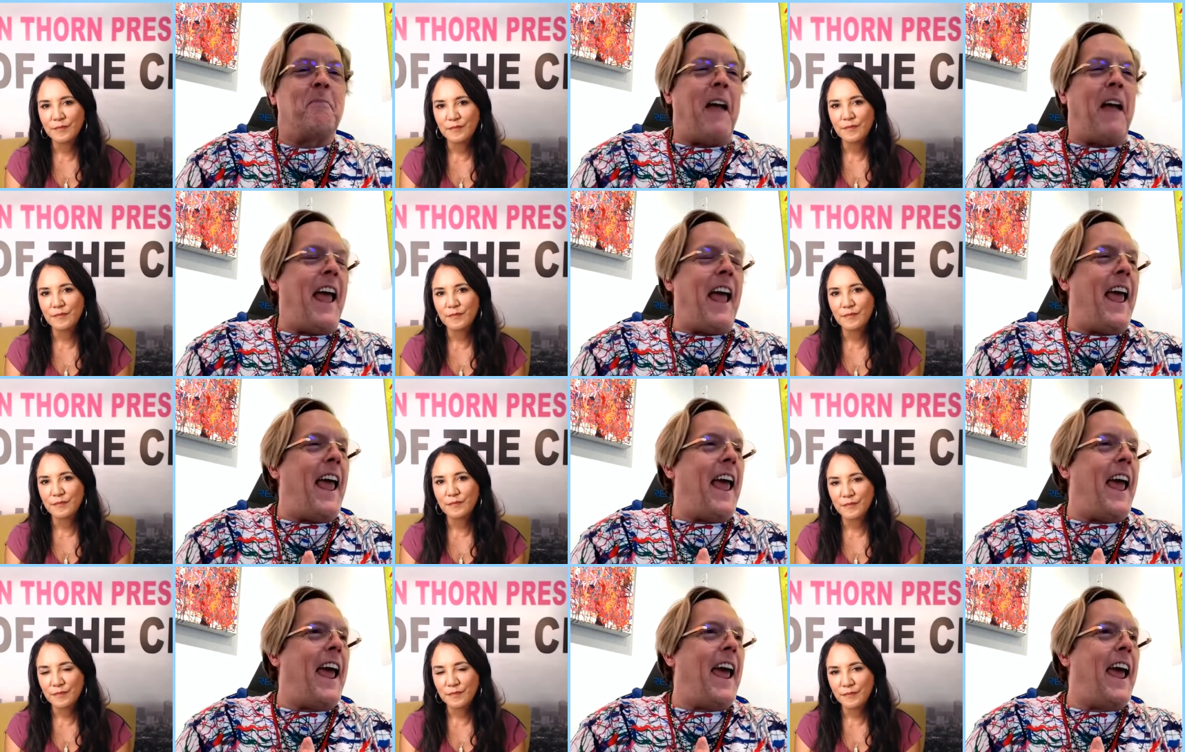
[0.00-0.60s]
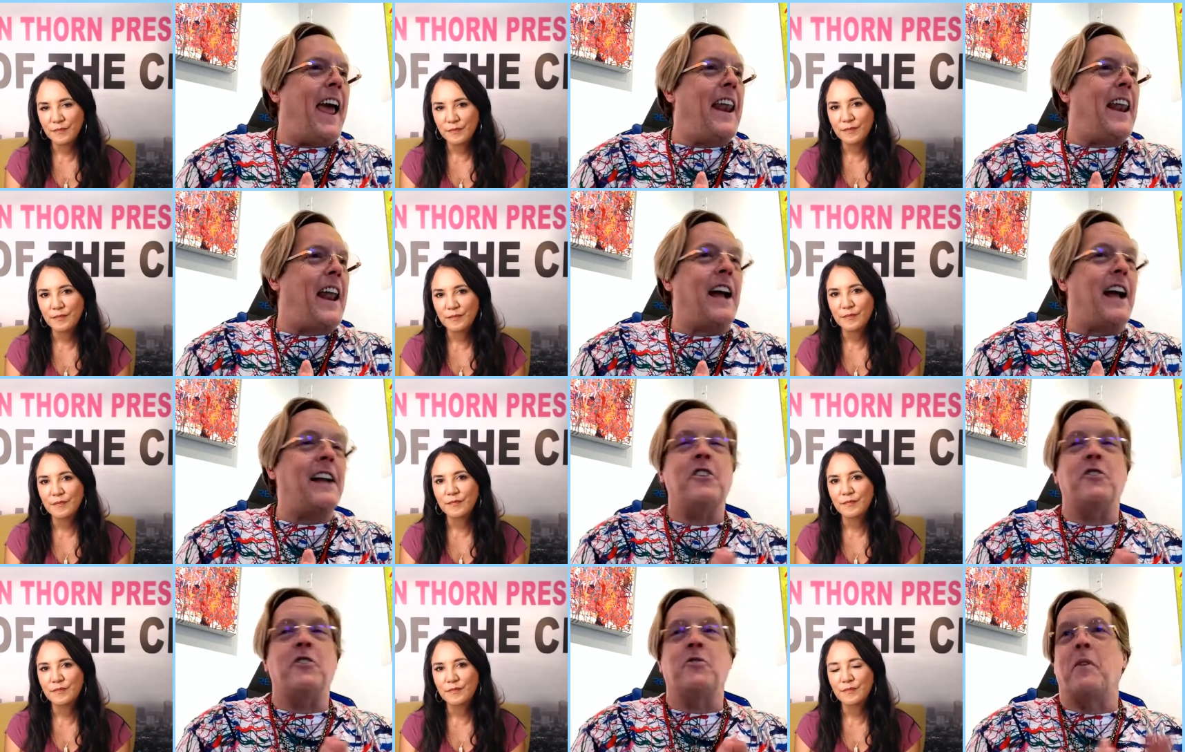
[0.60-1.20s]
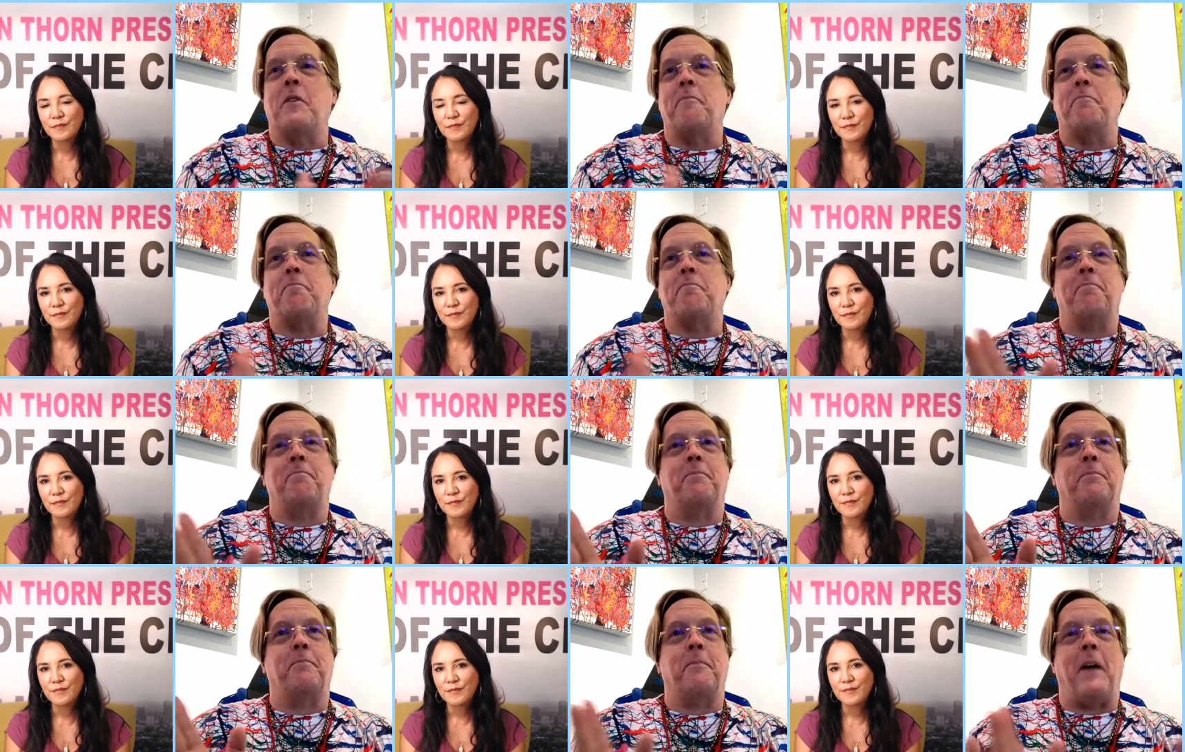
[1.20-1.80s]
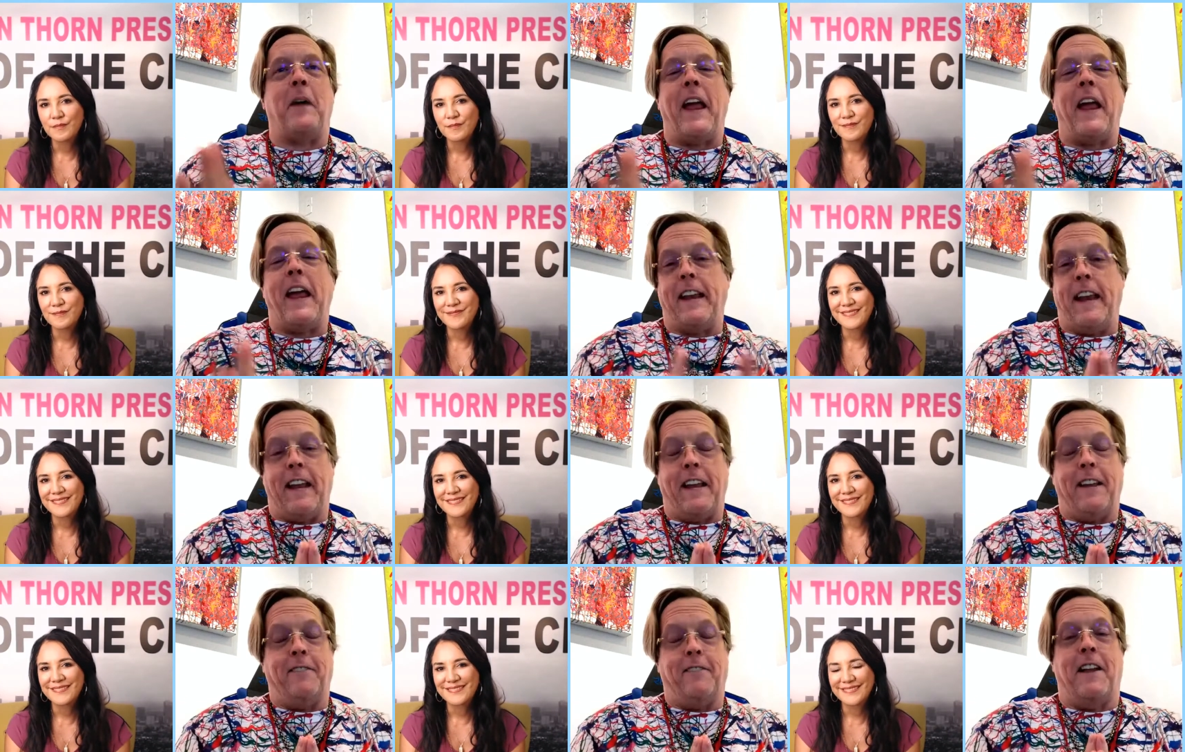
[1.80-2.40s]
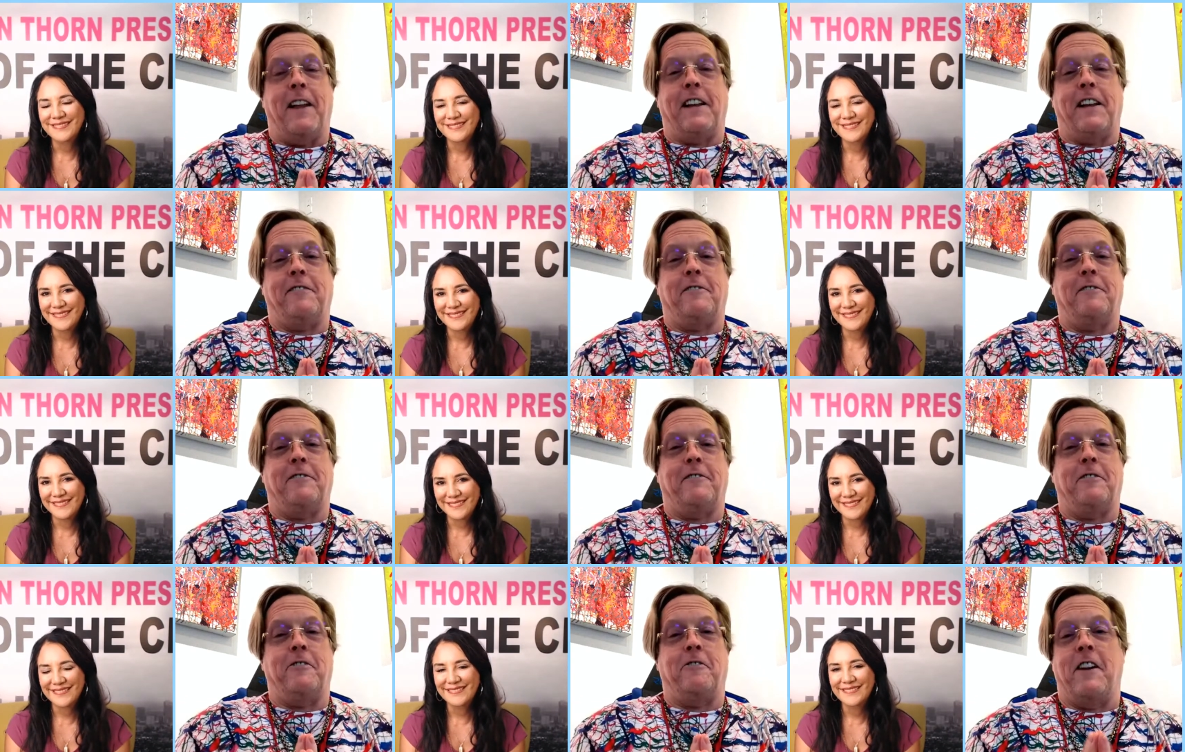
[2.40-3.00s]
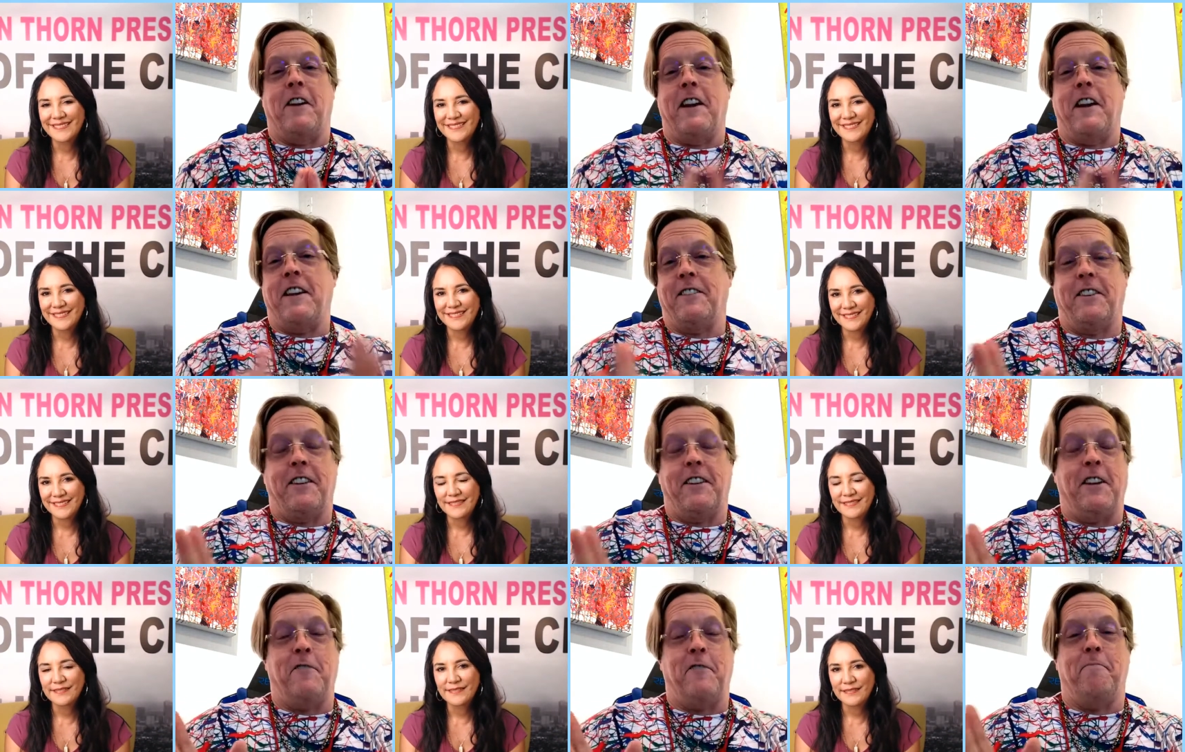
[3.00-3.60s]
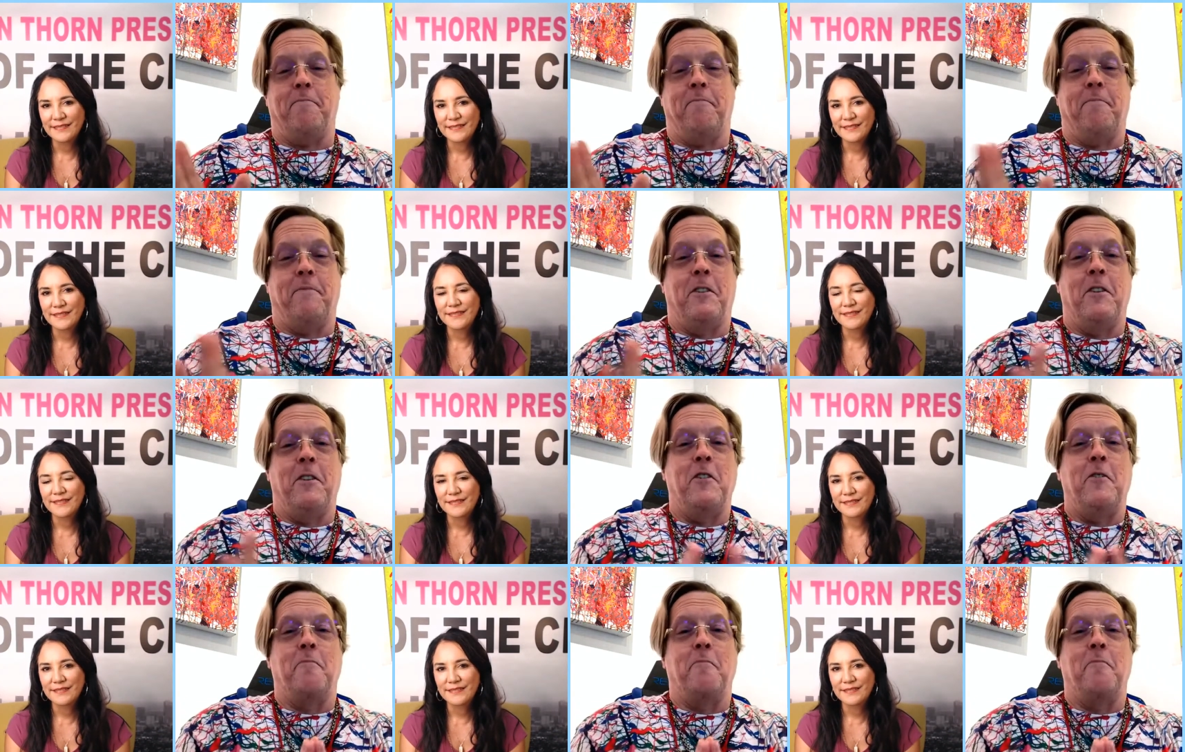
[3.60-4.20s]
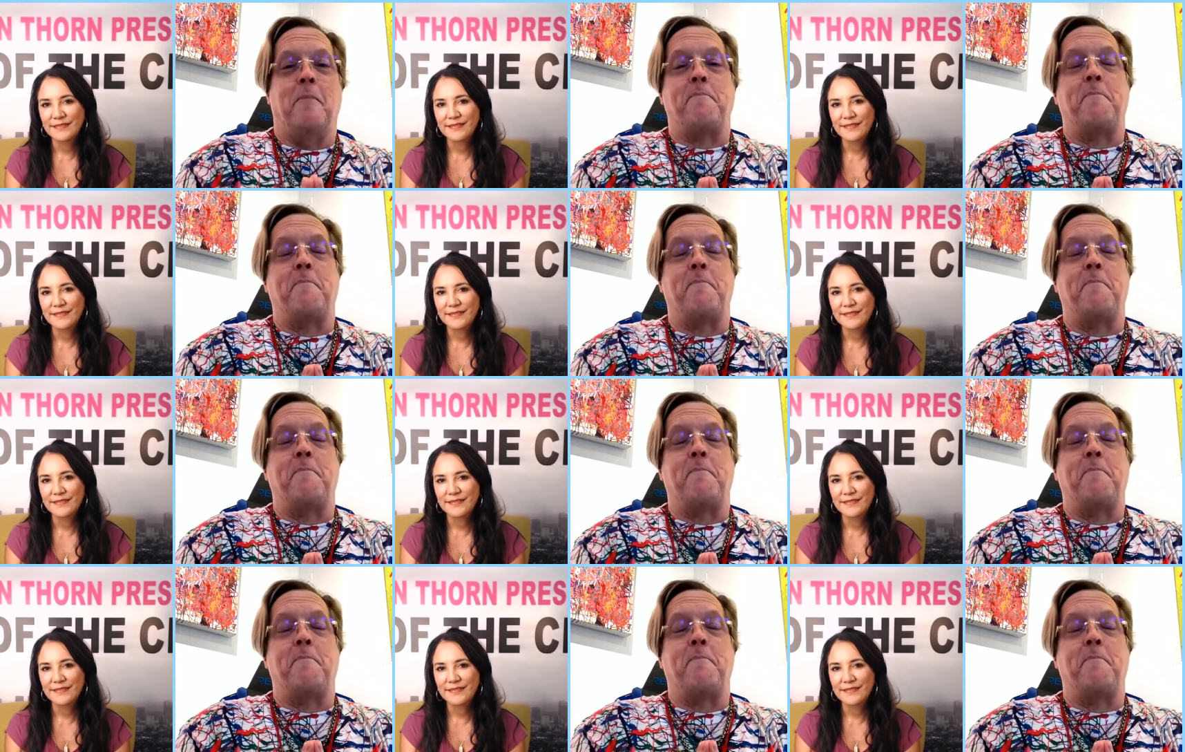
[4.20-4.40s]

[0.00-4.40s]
Speaker 1: and I just went painting like crazy. And my